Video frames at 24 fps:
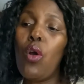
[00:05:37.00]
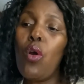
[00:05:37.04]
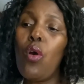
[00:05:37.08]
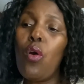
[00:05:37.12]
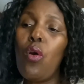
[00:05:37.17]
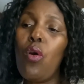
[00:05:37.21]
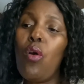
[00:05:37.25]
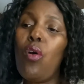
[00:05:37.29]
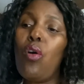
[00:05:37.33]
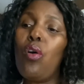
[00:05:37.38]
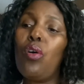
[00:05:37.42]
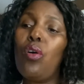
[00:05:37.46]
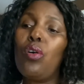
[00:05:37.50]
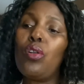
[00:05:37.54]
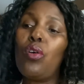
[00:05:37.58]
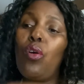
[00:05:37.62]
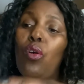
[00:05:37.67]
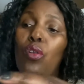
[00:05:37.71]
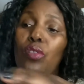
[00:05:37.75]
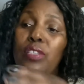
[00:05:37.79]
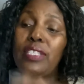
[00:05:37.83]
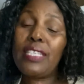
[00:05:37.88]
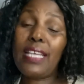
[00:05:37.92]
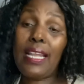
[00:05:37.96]
or
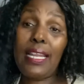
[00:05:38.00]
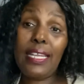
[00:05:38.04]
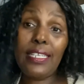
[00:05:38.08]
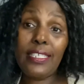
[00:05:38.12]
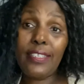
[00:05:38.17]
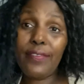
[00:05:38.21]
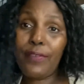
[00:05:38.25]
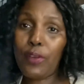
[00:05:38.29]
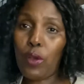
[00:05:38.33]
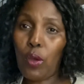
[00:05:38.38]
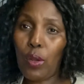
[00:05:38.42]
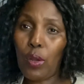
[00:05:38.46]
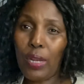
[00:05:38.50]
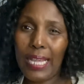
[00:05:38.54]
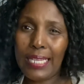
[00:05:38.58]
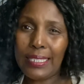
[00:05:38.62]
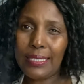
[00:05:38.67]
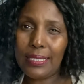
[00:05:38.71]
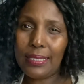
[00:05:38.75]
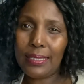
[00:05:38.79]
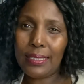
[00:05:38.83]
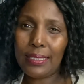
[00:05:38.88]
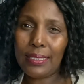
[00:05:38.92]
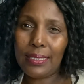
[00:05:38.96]
ulcerative
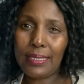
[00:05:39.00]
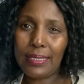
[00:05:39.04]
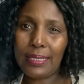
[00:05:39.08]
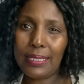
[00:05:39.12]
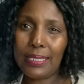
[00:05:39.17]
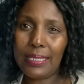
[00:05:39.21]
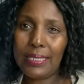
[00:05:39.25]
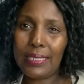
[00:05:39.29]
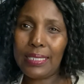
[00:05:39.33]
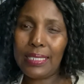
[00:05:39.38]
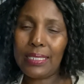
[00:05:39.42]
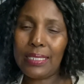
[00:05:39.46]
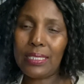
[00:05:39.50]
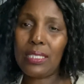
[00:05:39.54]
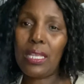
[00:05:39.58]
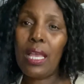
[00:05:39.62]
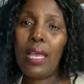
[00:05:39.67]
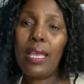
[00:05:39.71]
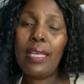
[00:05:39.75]
colitis diseases.